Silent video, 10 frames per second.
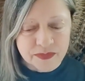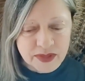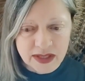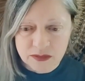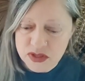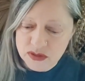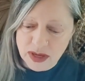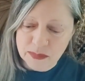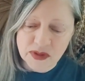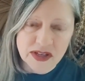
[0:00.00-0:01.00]
kind of a
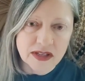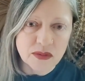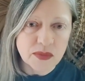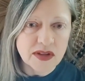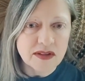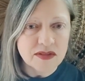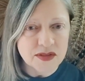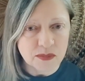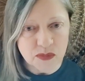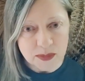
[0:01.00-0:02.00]
strap around it with
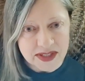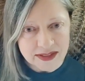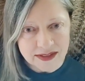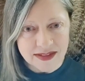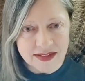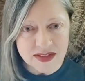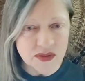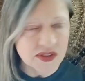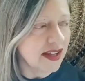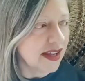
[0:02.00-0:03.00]
some ribbon so
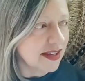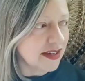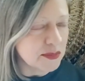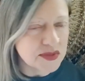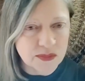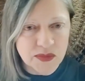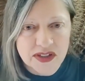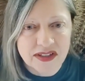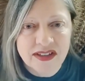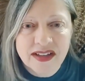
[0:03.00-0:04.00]
it can hang it up
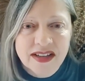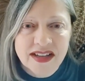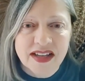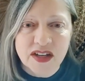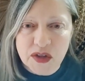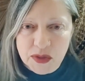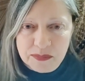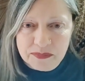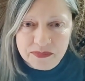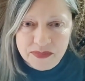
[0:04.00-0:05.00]
somewhere.
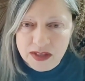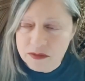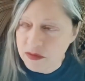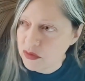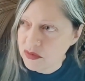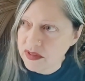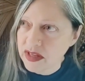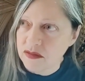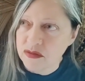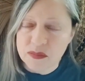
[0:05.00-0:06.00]
If you're
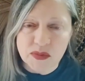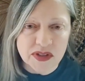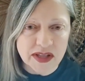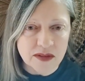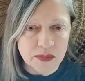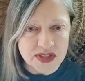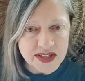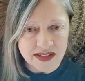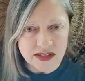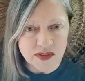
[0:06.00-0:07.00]
looking for more like
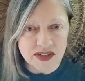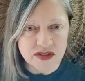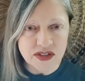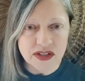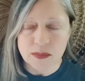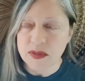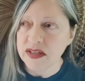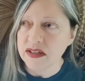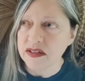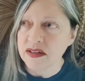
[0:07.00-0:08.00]
protective energy, it could be
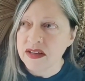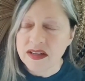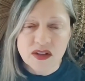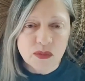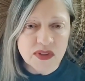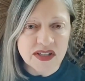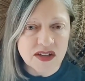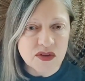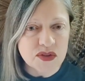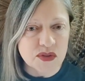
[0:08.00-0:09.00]
near
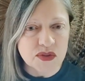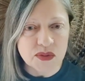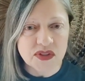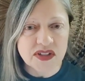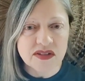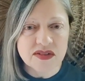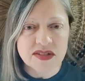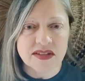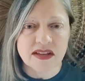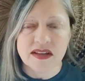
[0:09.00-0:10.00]
windows or doors. It